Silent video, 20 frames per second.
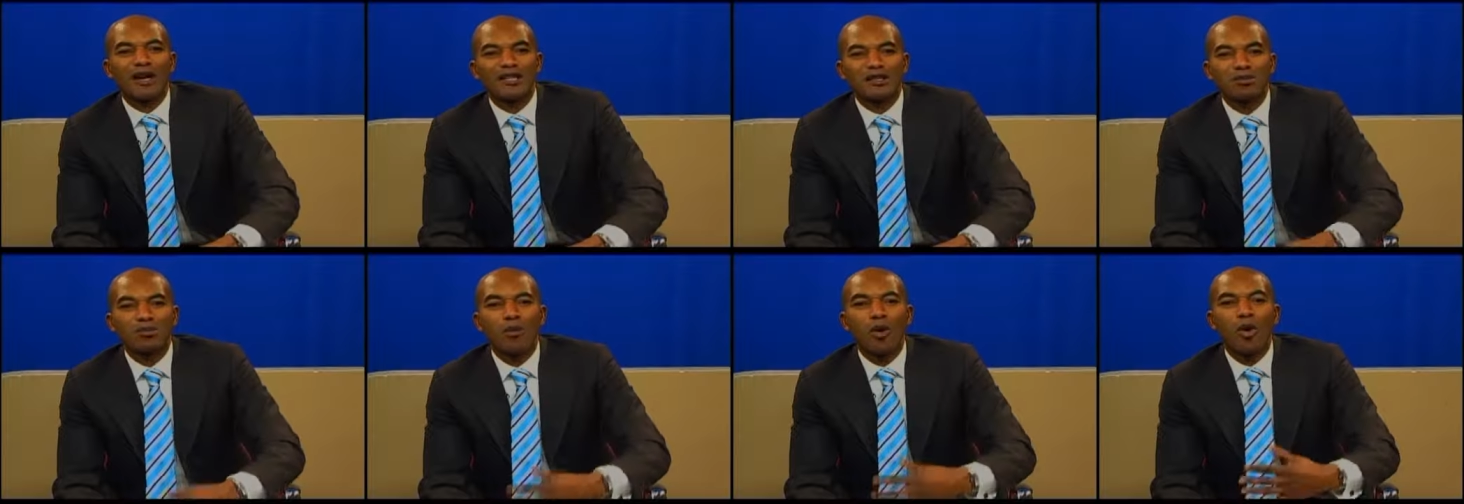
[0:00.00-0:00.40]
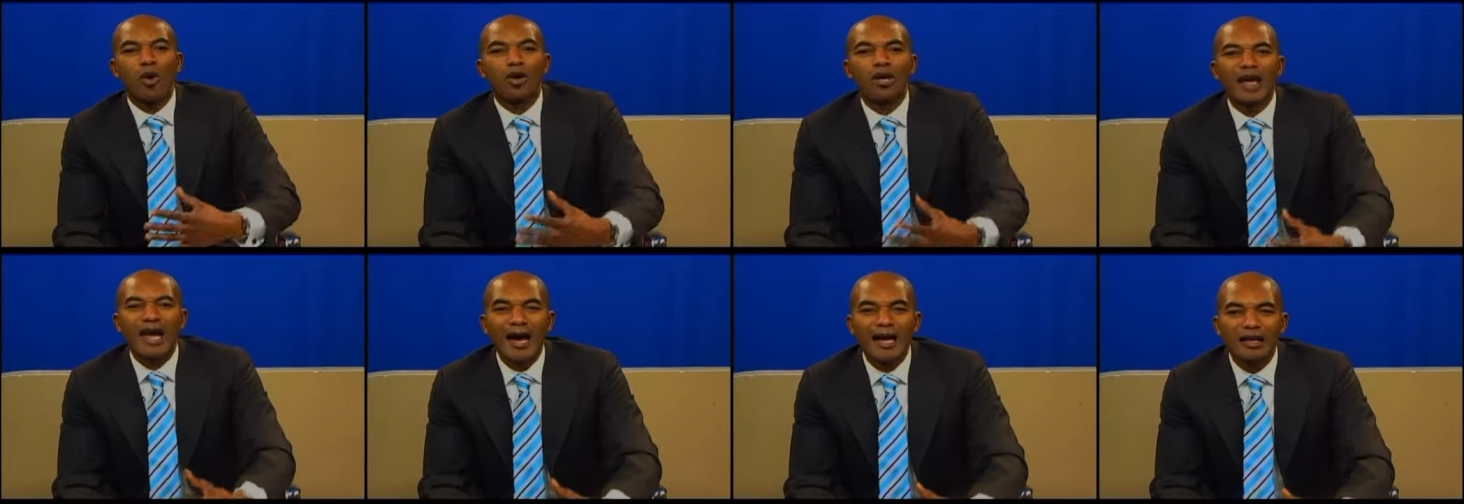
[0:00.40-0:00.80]
us
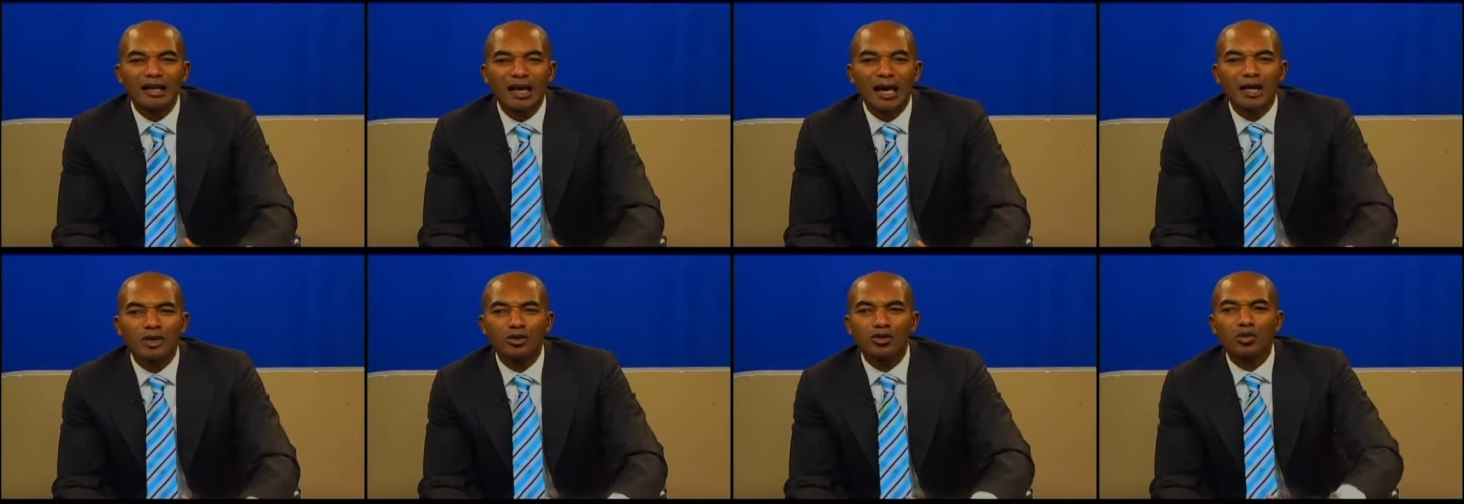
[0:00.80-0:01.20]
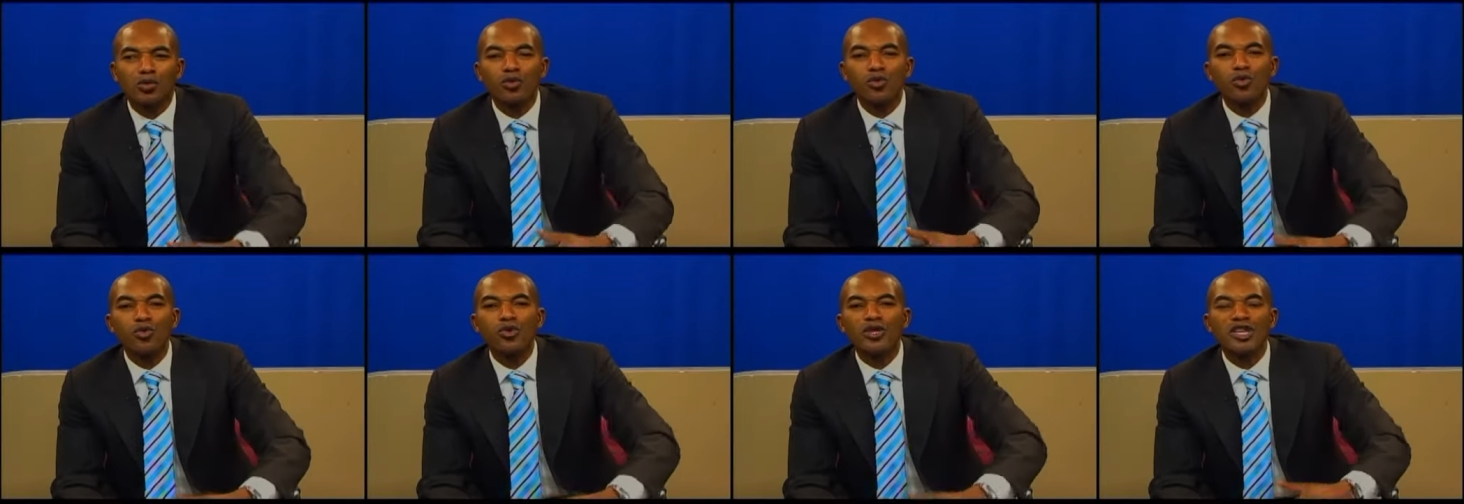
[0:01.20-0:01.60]
more light as to
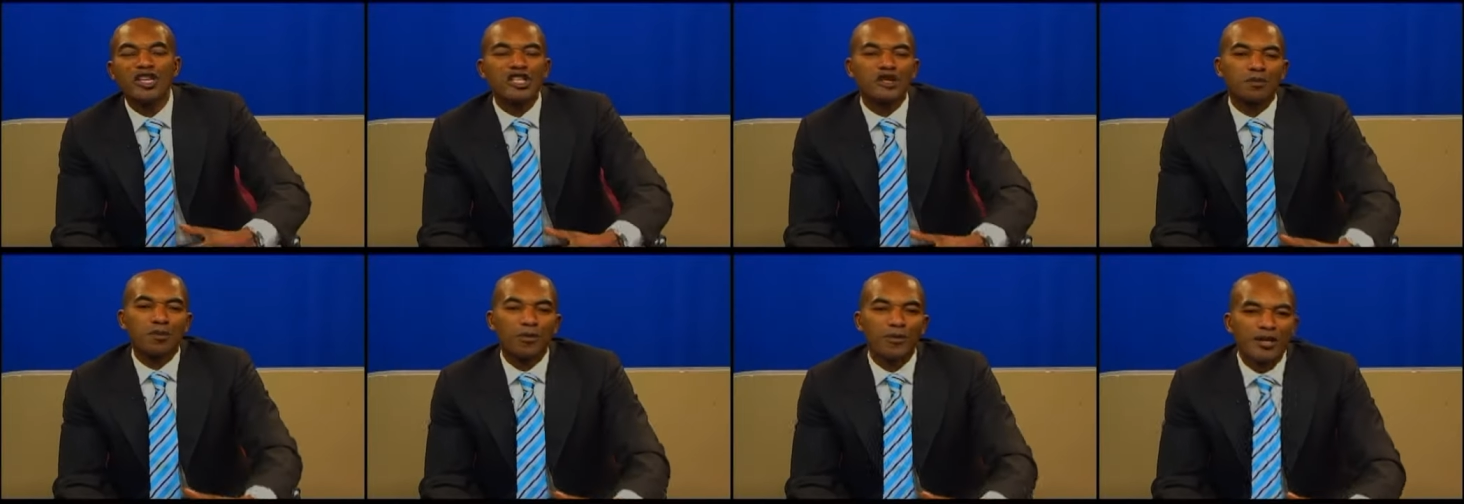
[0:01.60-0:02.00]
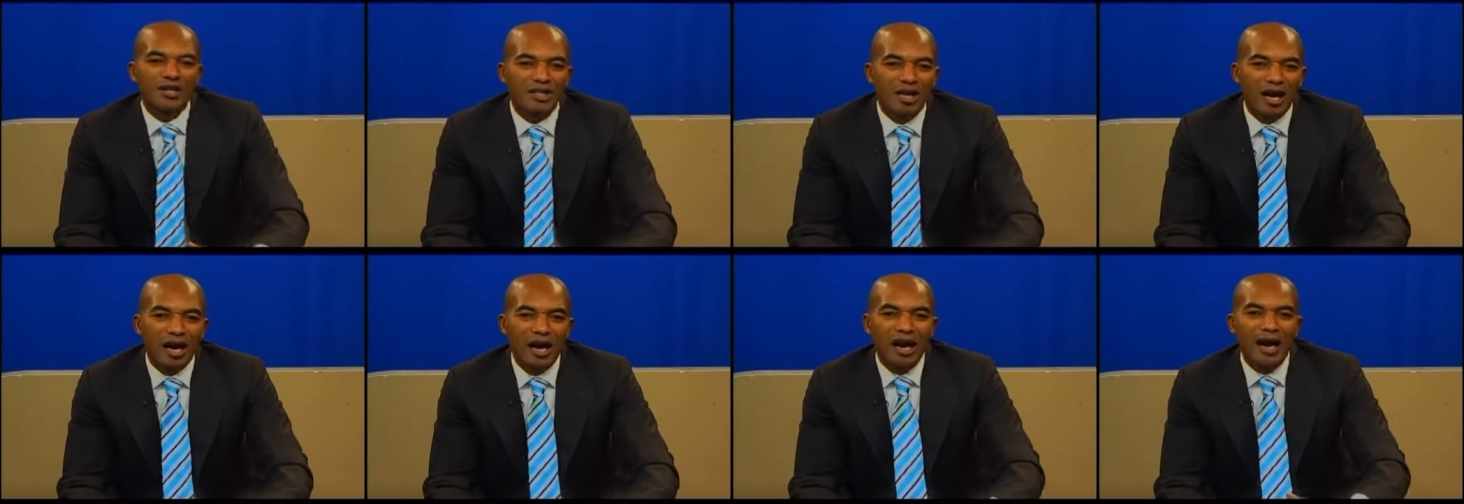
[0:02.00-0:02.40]
who these
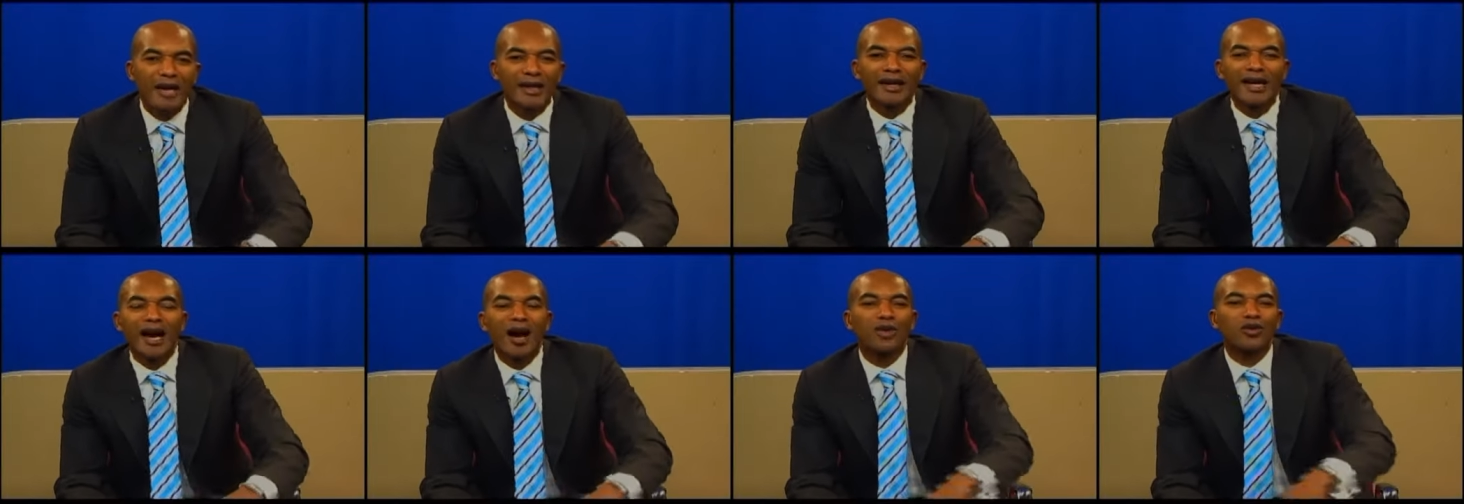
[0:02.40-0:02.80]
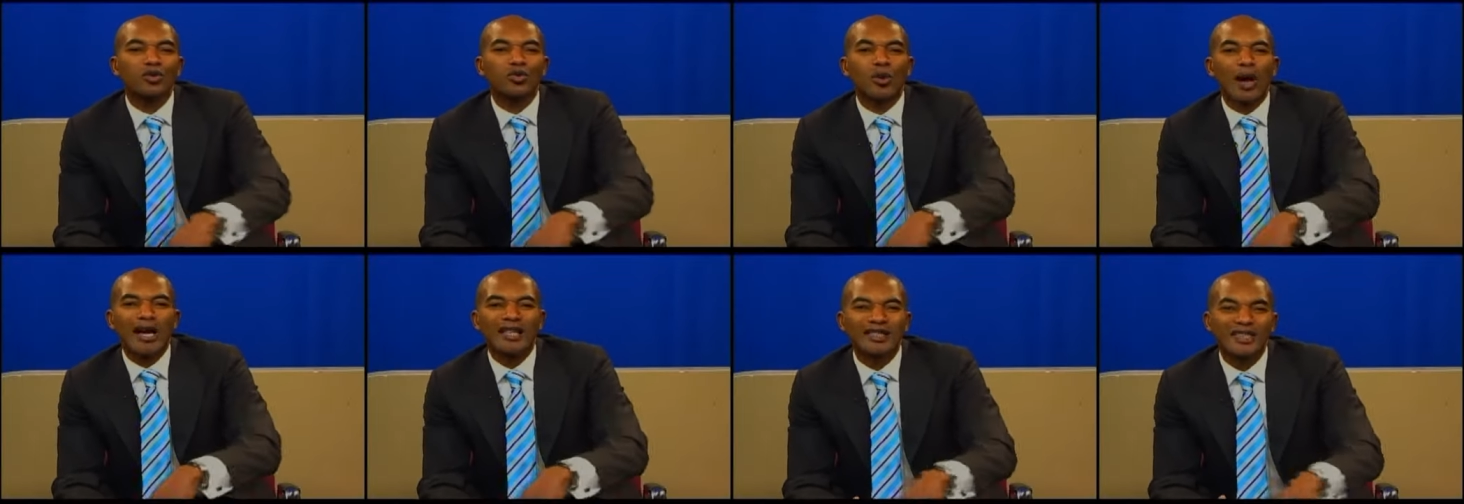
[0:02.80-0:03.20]
spirits are and how
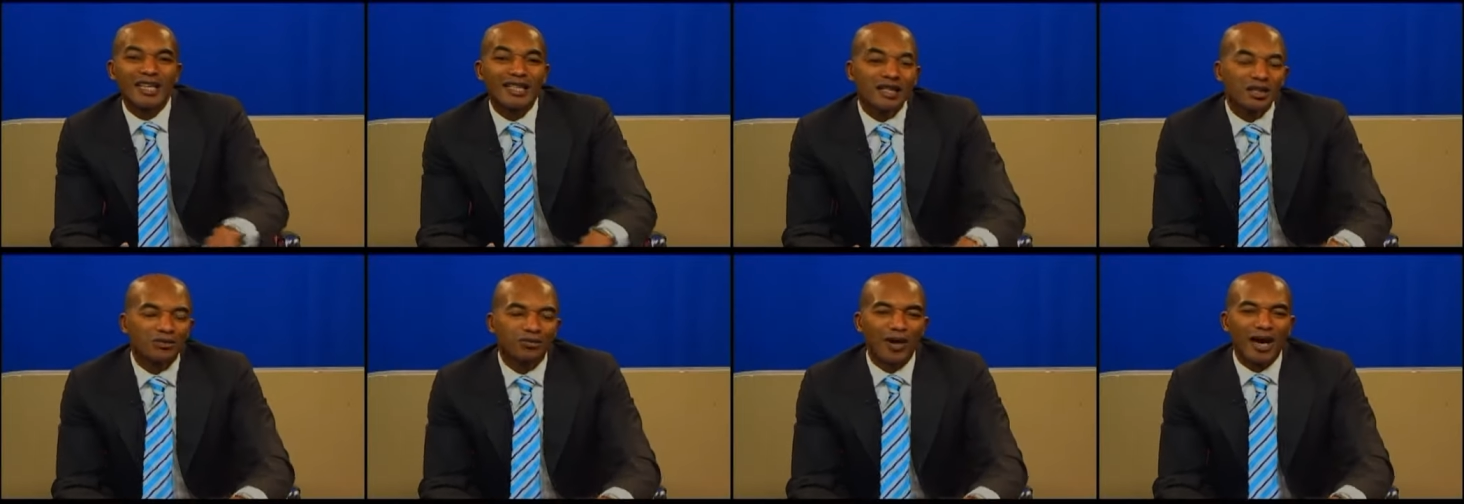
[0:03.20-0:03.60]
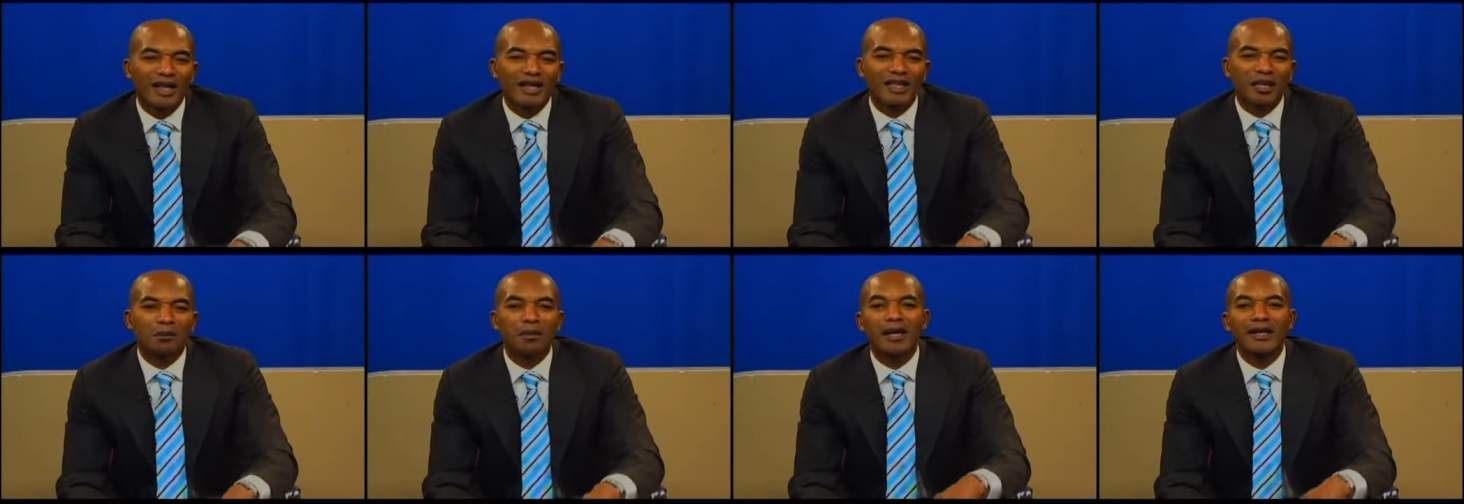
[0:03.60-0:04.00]
to
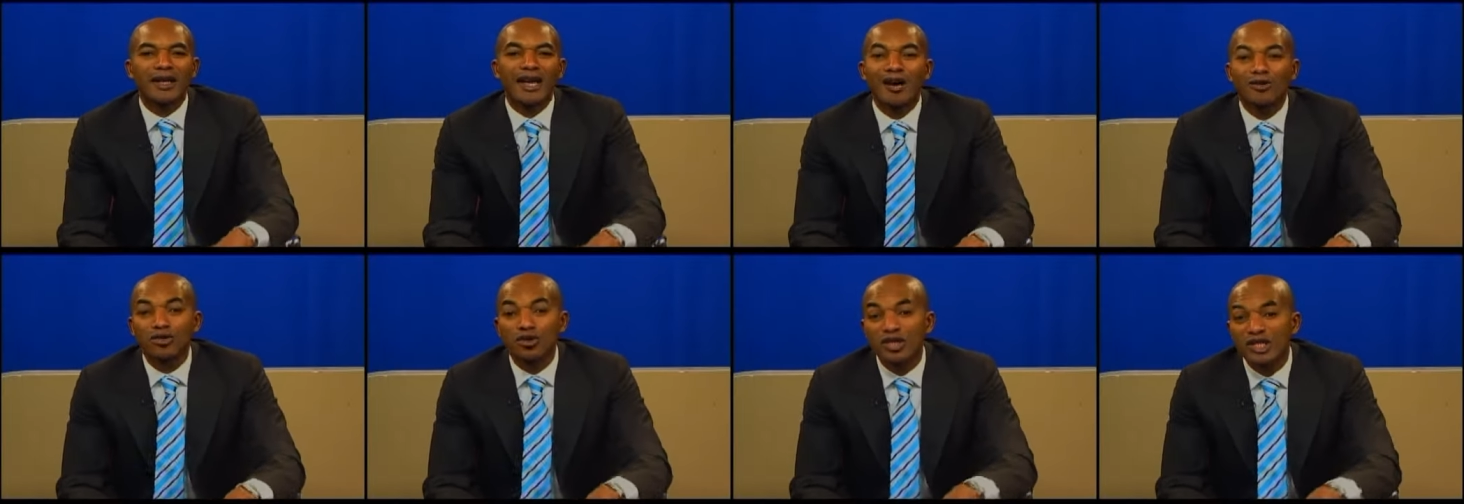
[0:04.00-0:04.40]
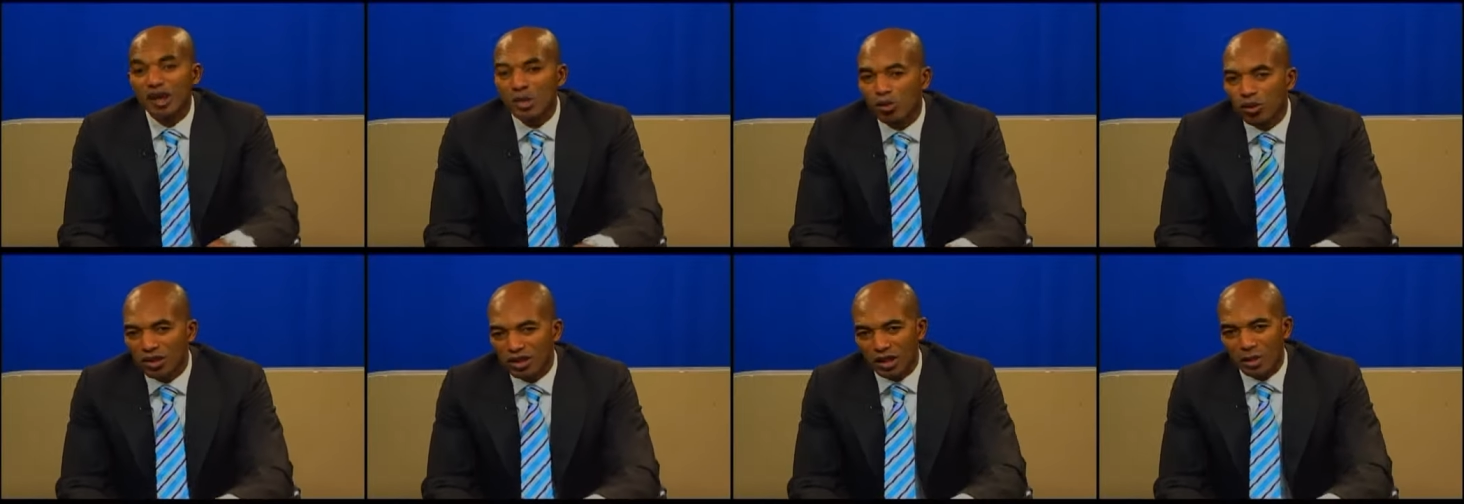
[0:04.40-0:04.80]
identify them and how to
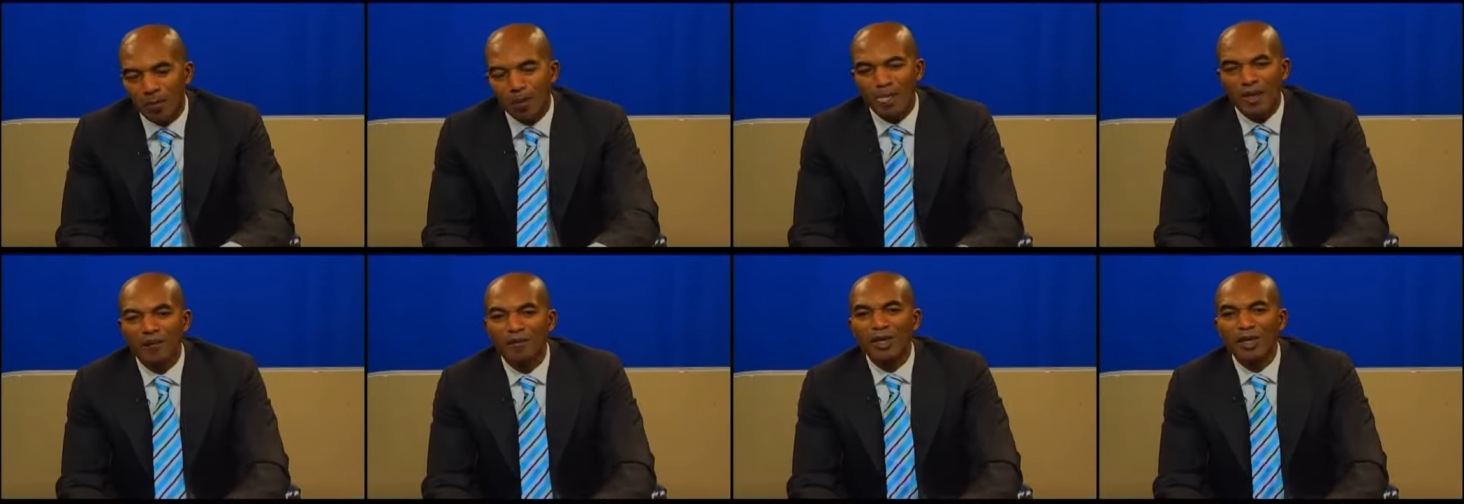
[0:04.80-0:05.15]
deal with them.